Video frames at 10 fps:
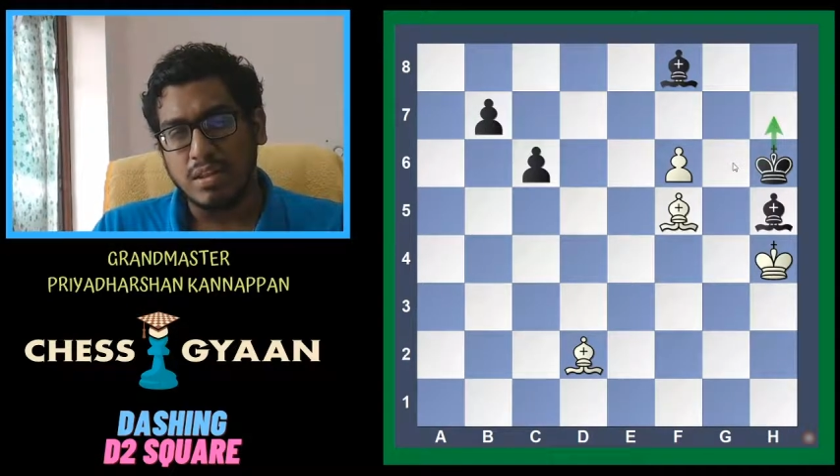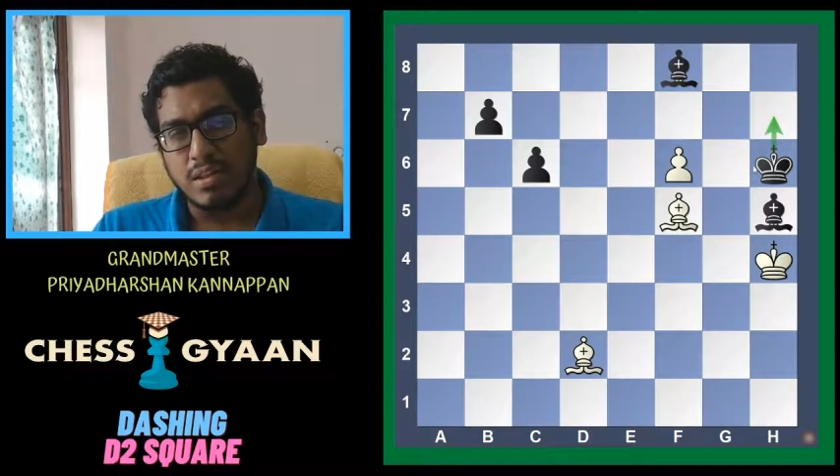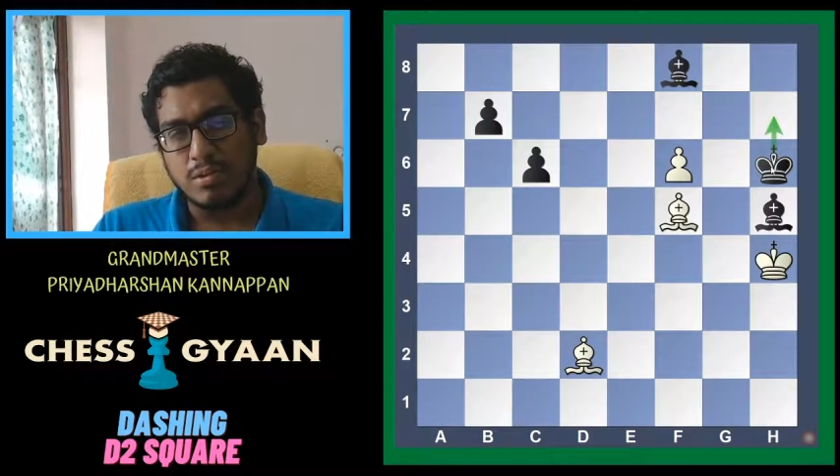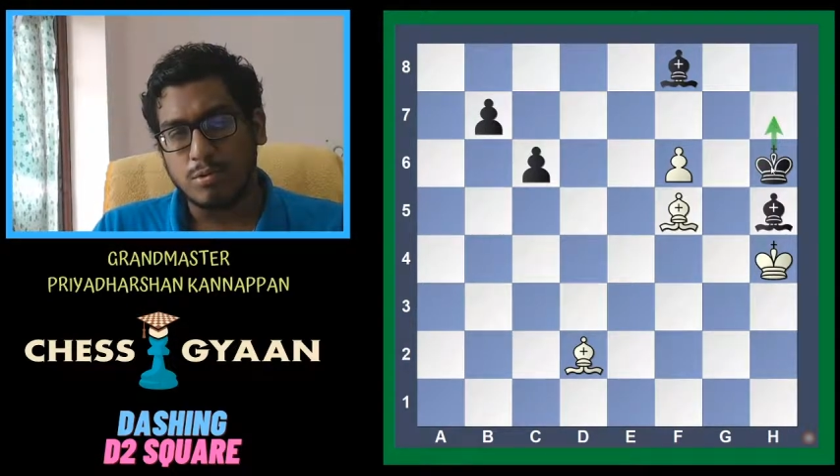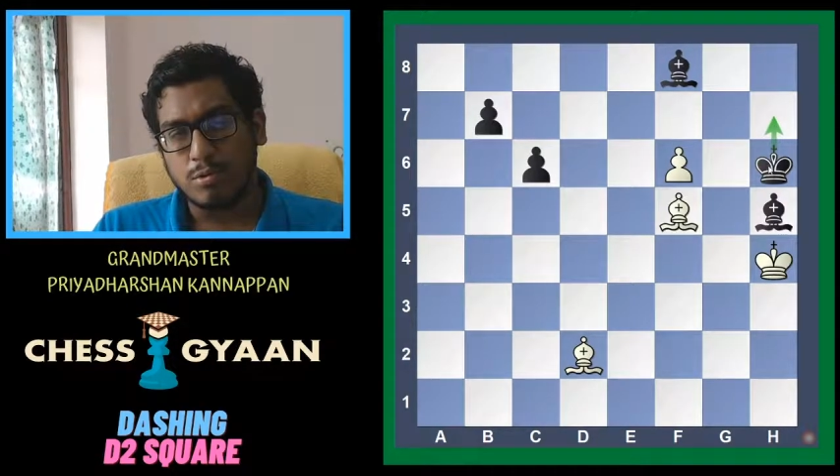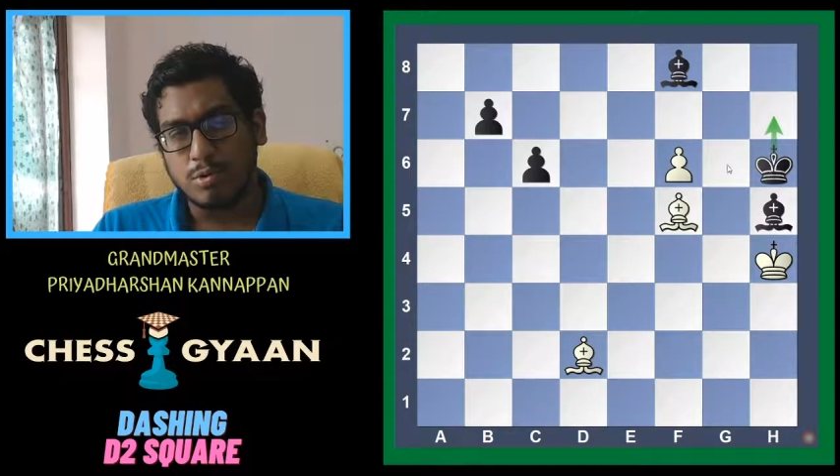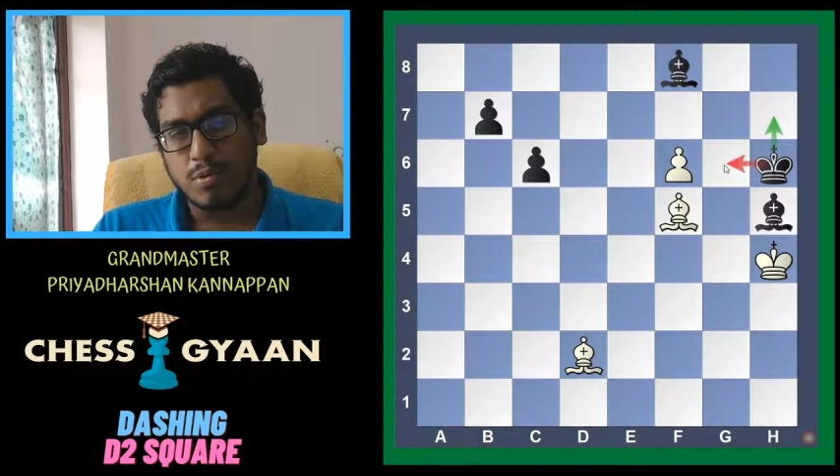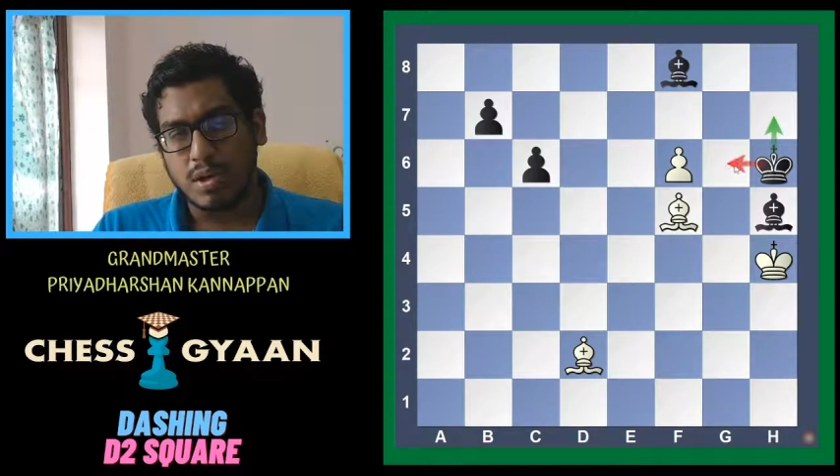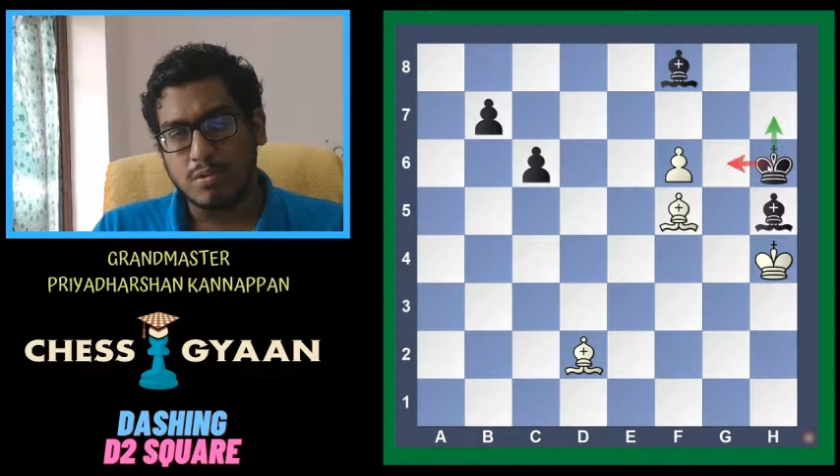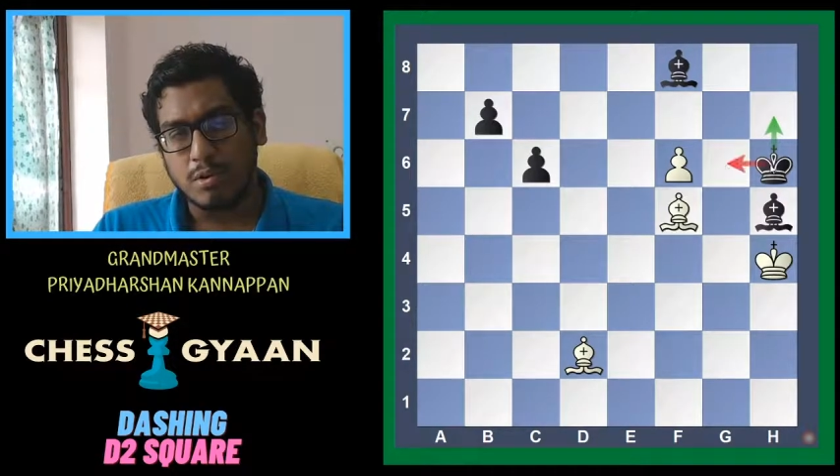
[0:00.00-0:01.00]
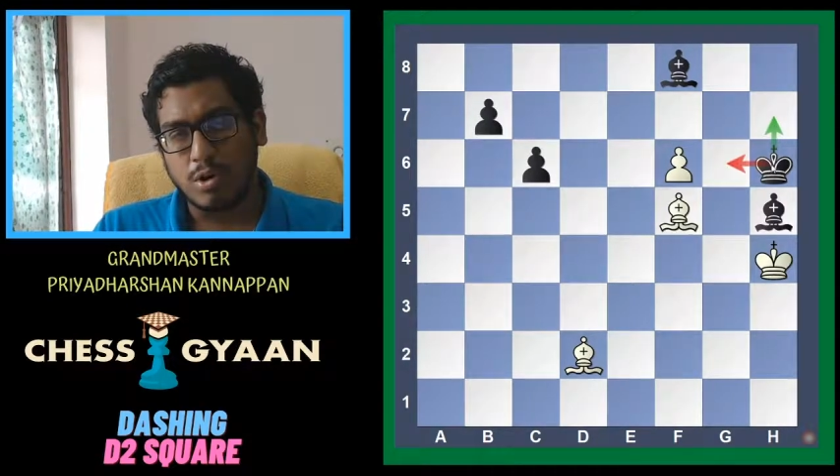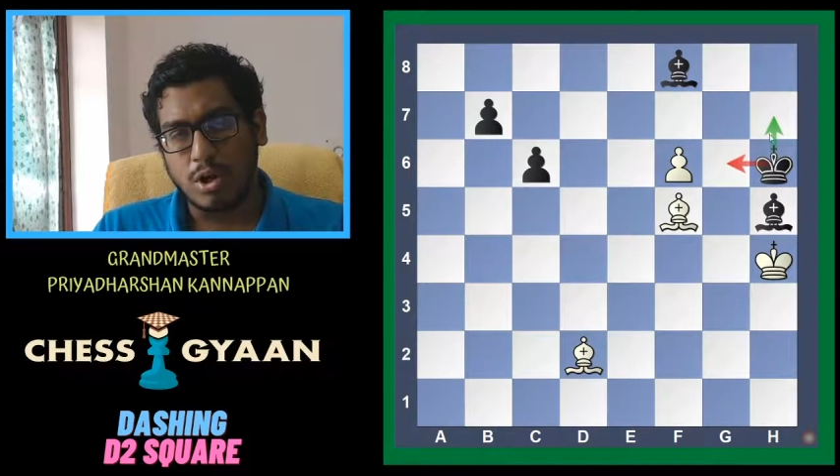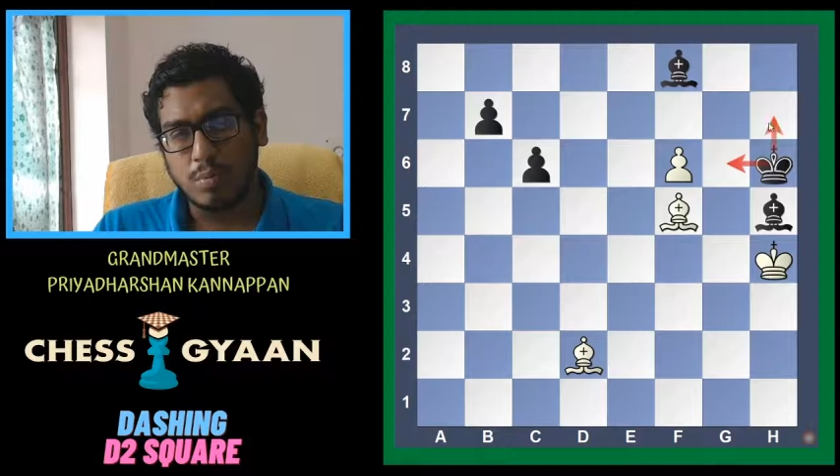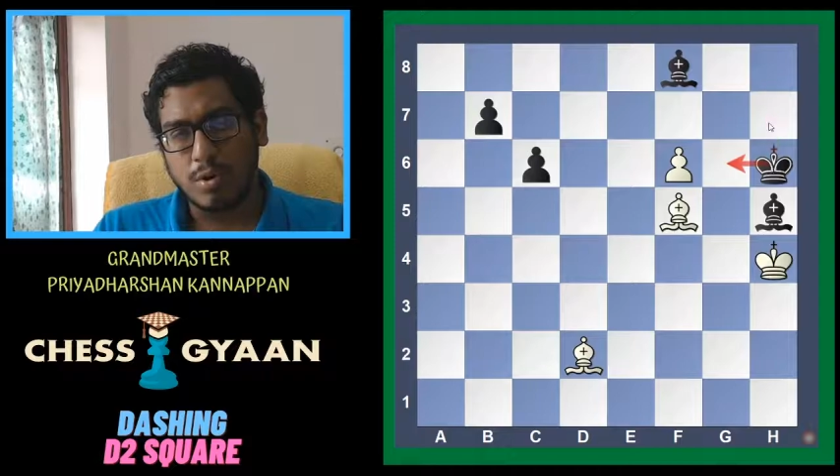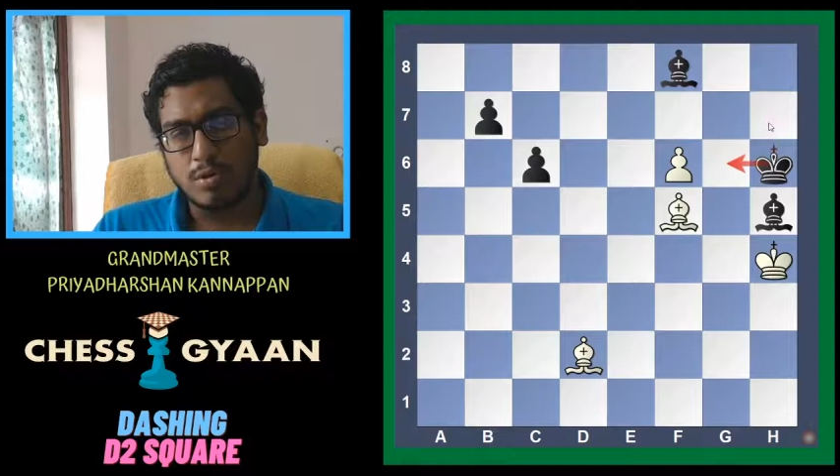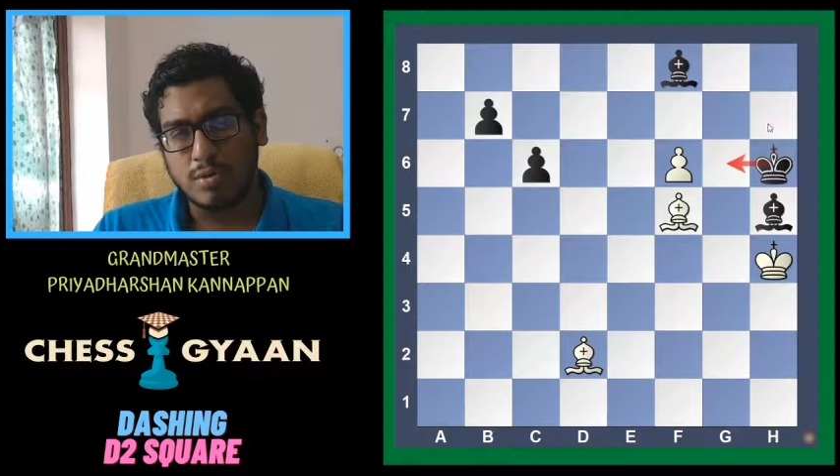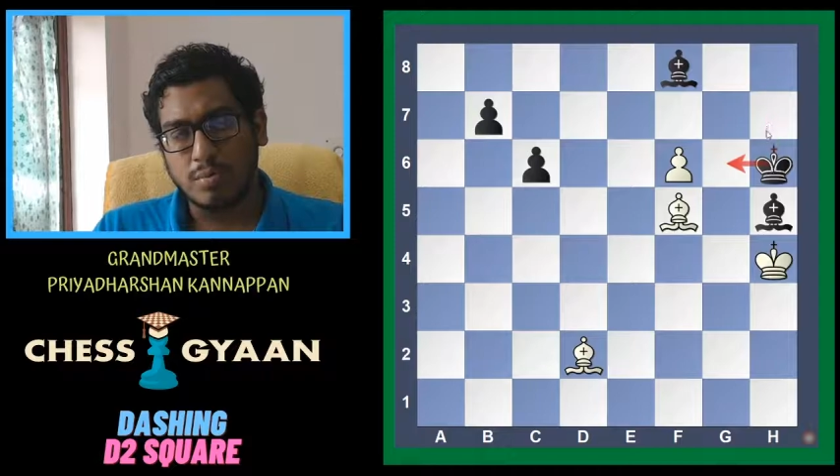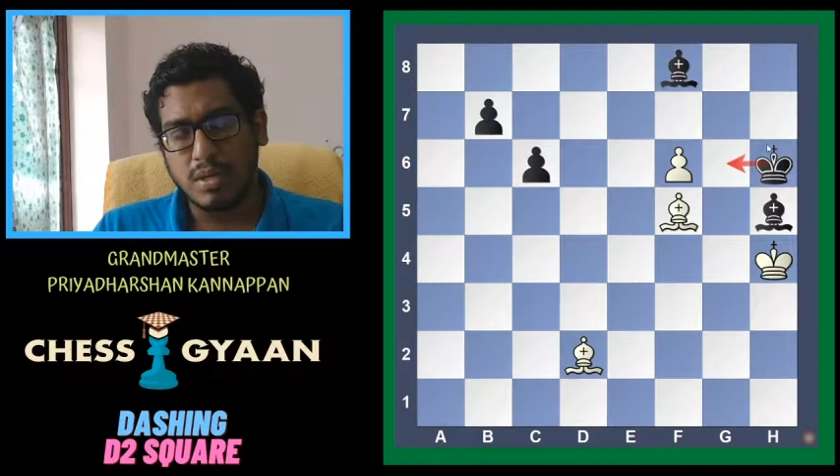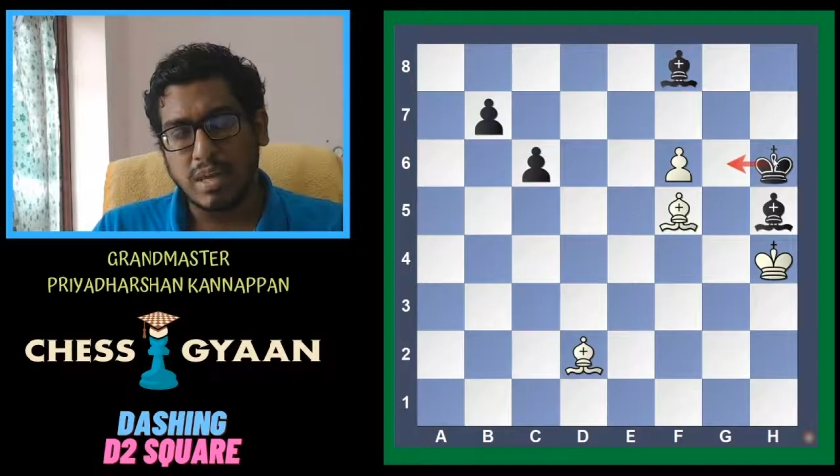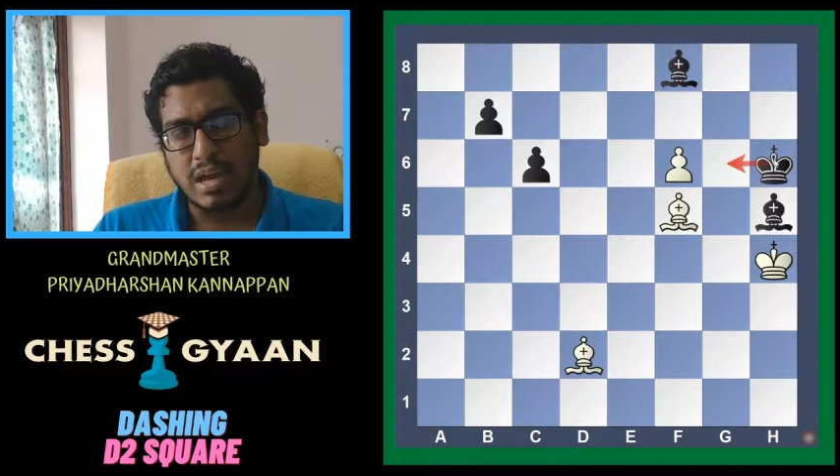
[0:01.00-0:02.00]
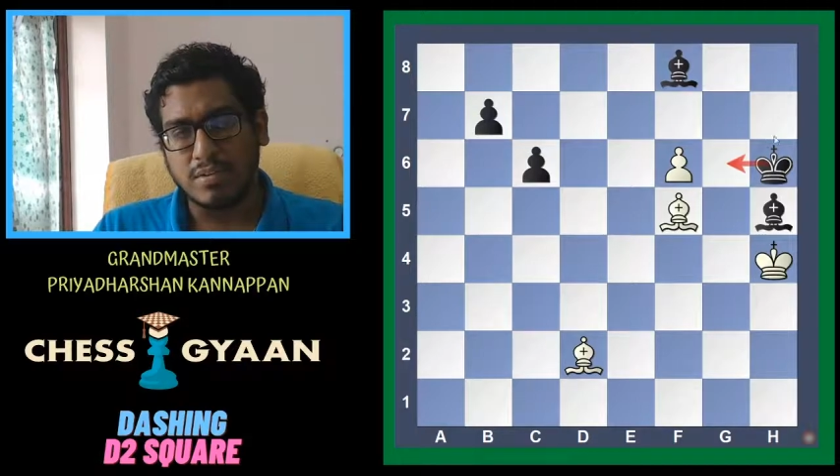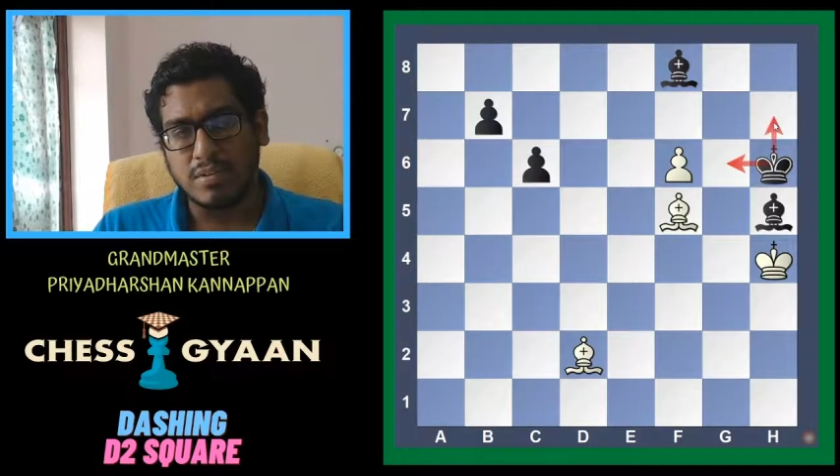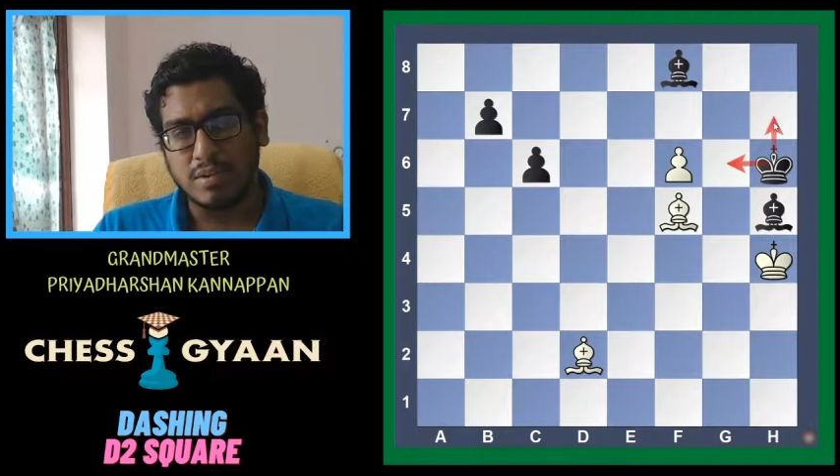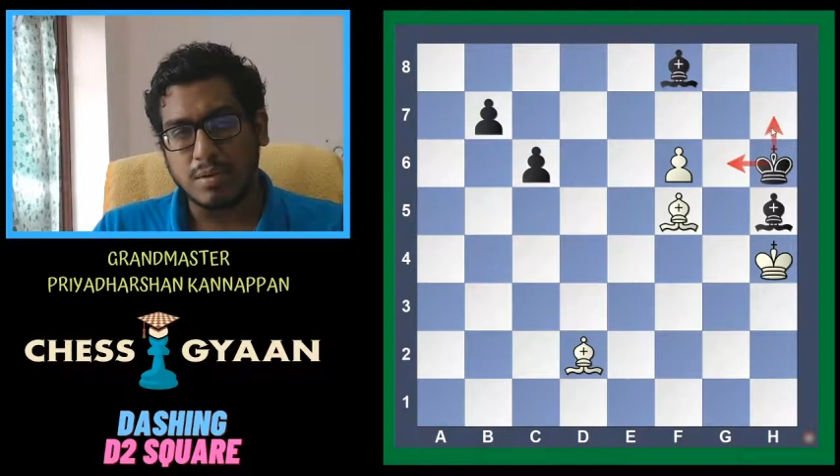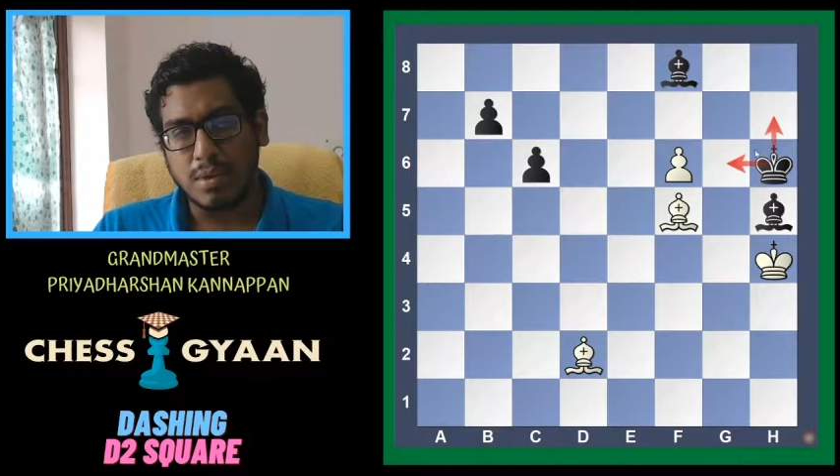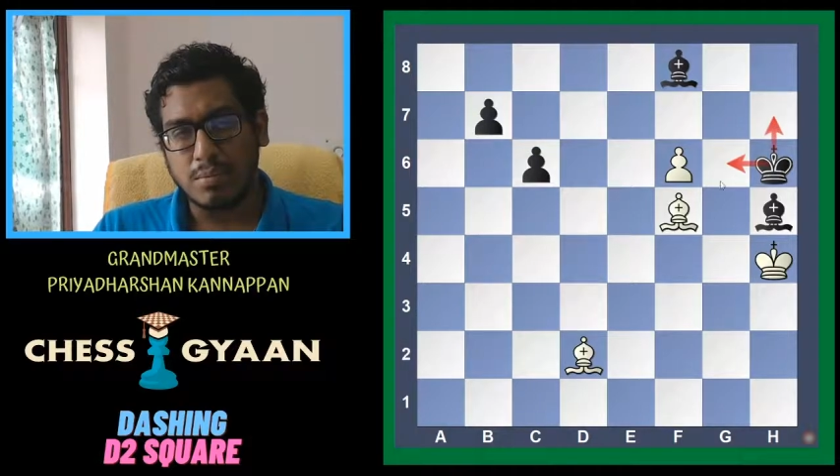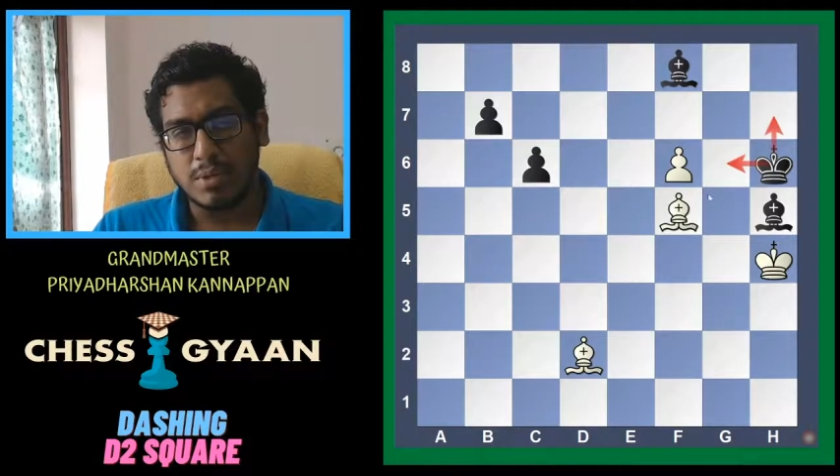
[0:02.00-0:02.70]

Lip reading: These two squares are not possibly accessible